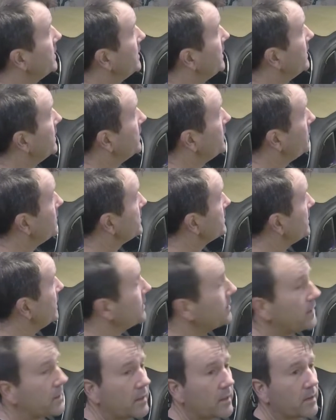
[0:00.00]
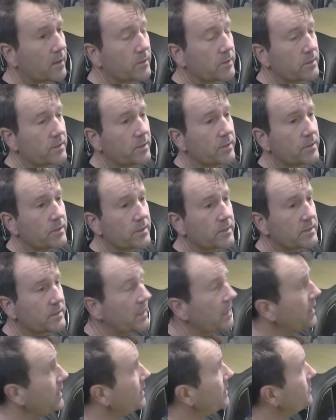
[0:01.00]
And I know it's kind of hard to
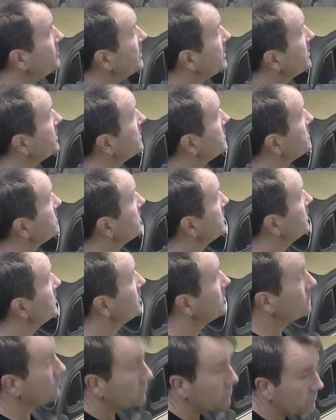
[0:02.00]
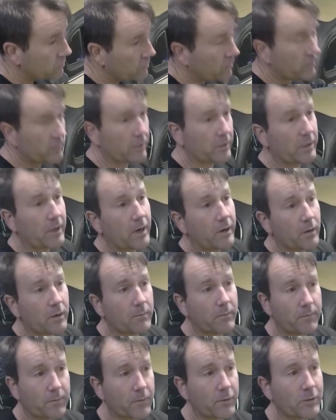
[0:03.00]
understand because you start the car
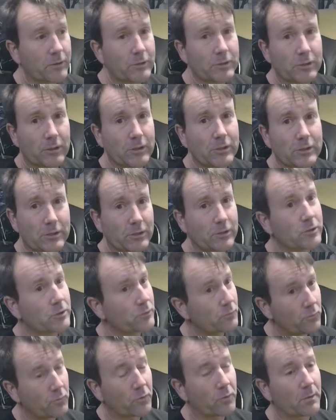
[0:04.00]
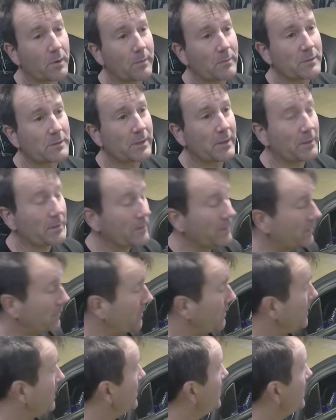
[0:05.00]
up first and it's in its warm-up cycle.